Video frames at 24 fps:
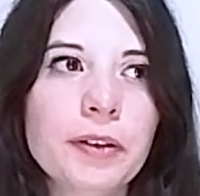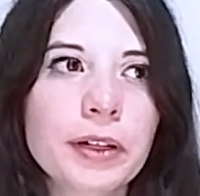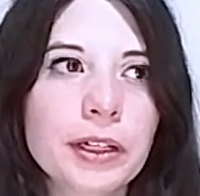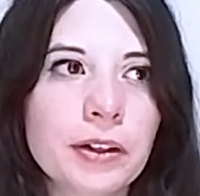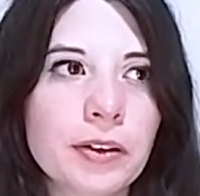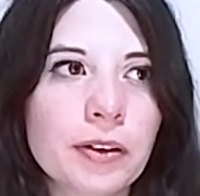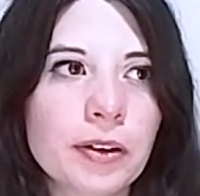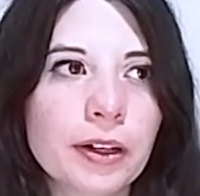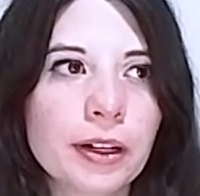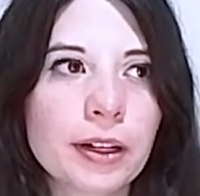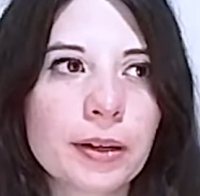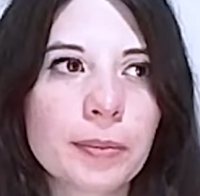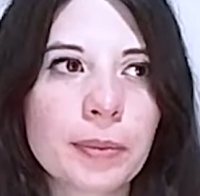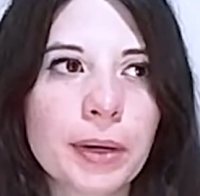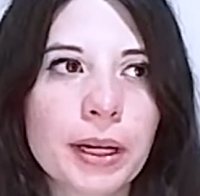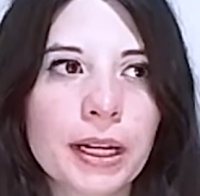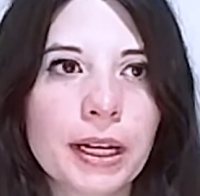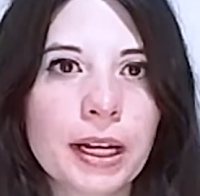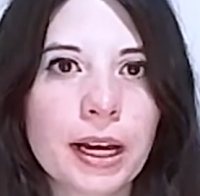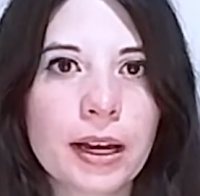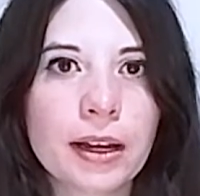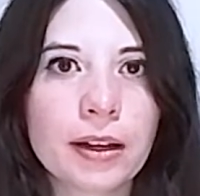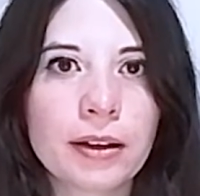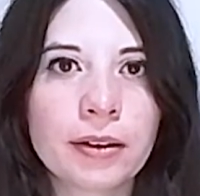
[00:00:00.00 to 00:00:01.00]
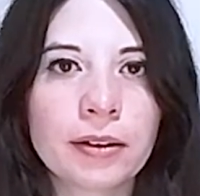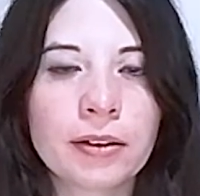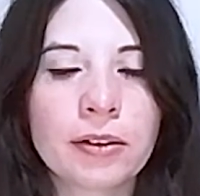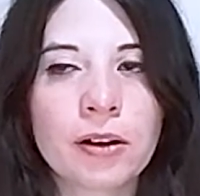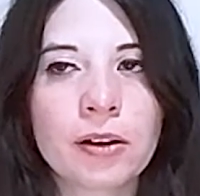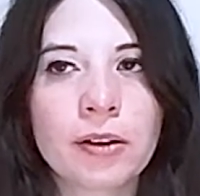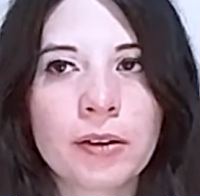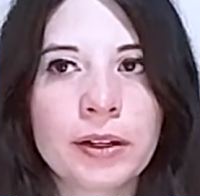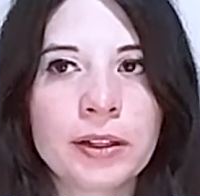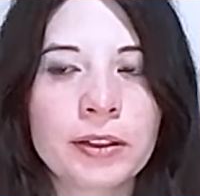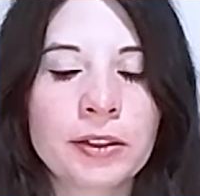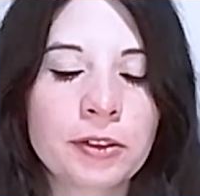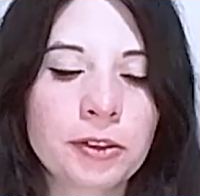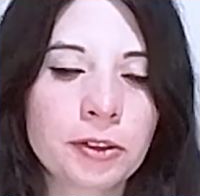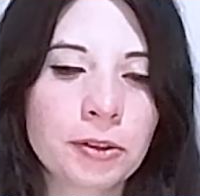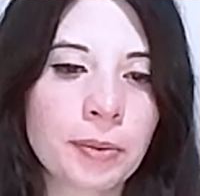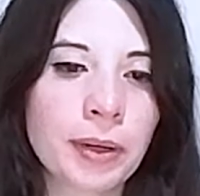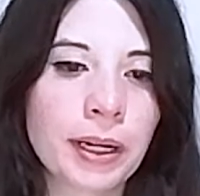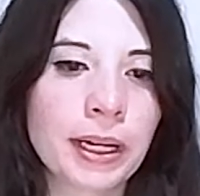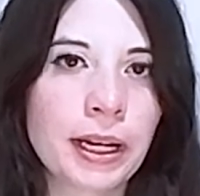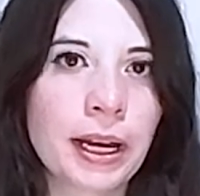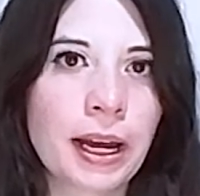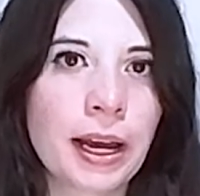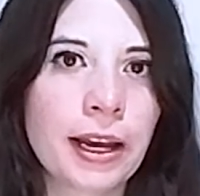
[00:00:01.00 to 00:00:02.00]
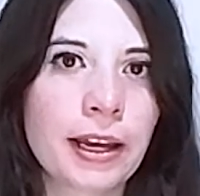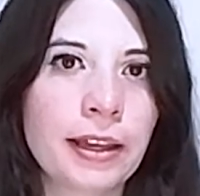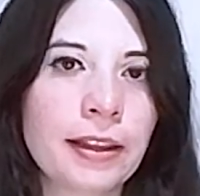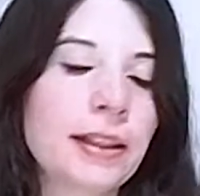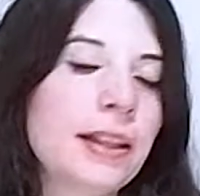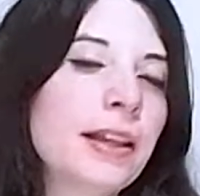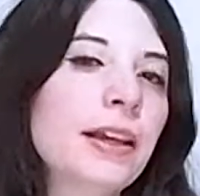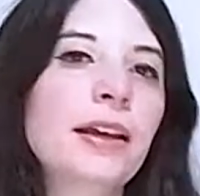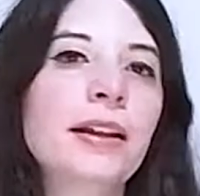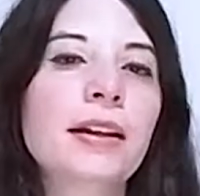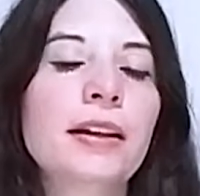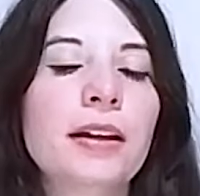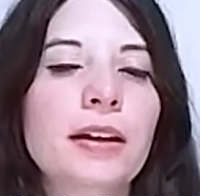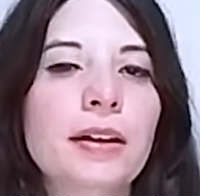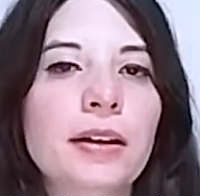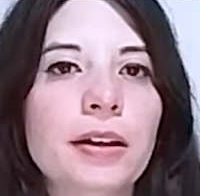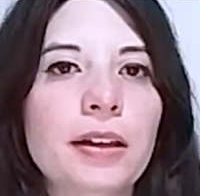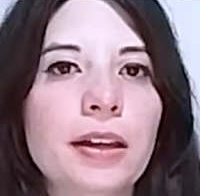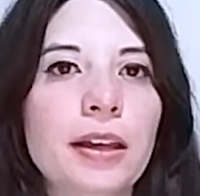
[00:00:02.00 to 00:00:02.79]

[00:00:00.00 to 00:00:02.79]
recording going to my island